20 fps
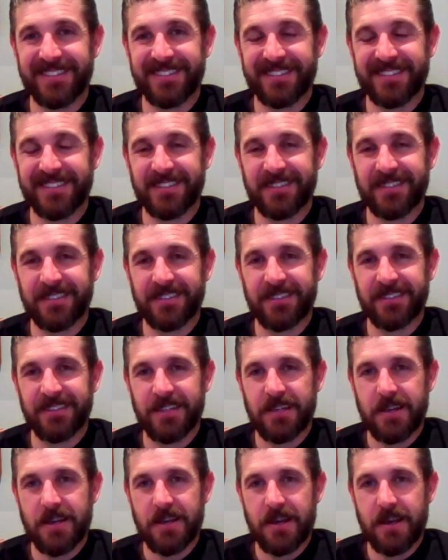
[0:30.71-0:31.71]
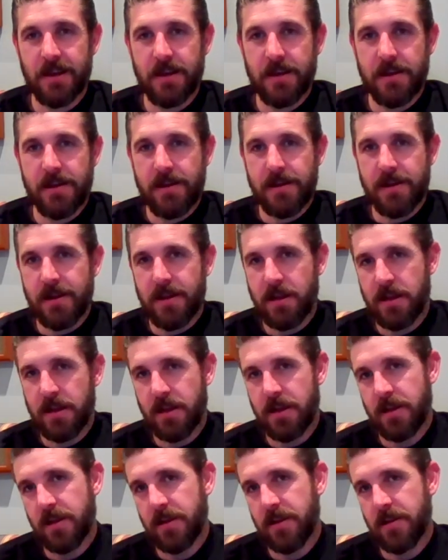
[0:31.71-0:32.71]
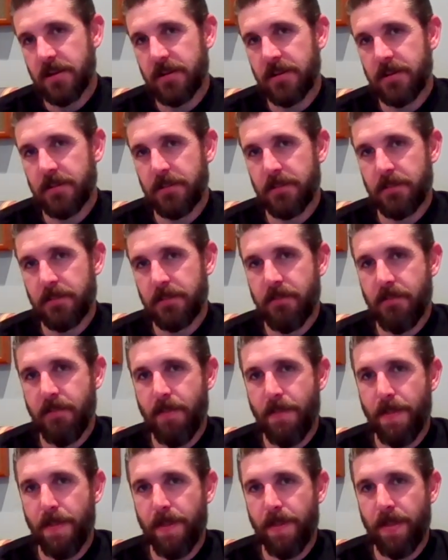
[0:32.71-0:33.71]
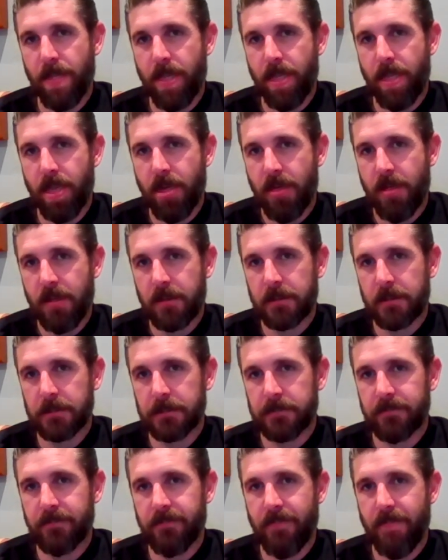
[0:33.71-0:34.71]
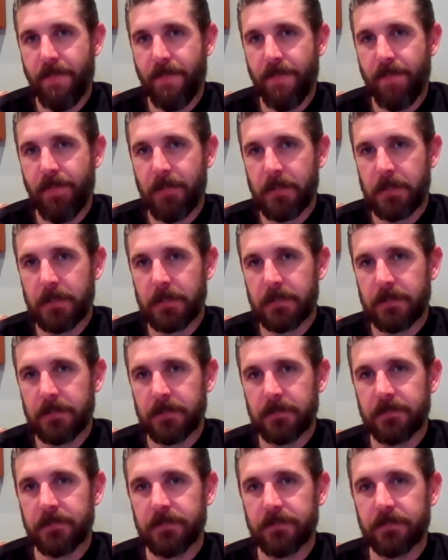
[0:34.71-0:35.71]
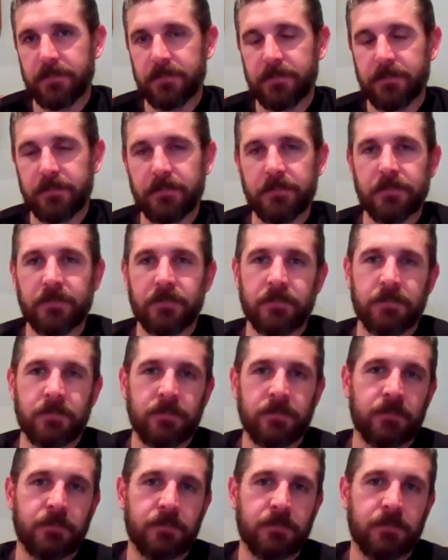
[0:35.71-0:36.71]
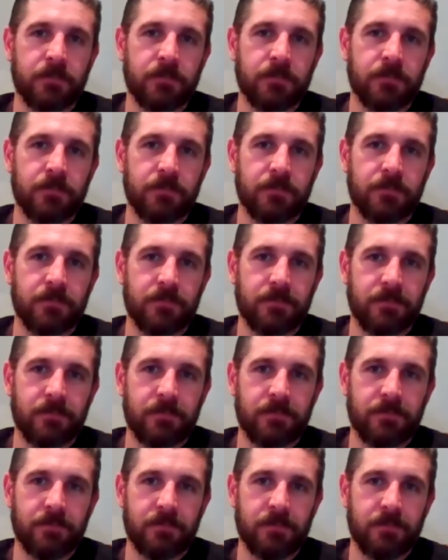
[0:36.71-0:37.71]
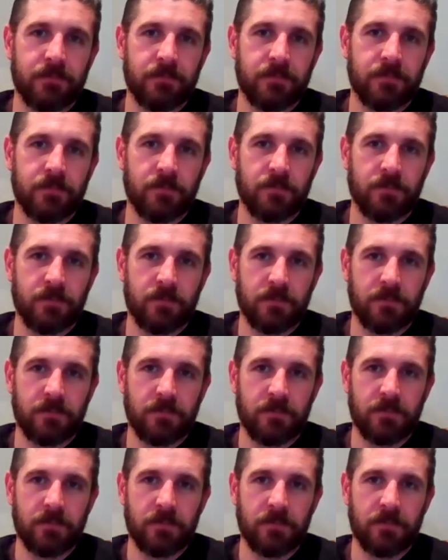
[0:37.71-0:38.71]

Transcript: (not speaking)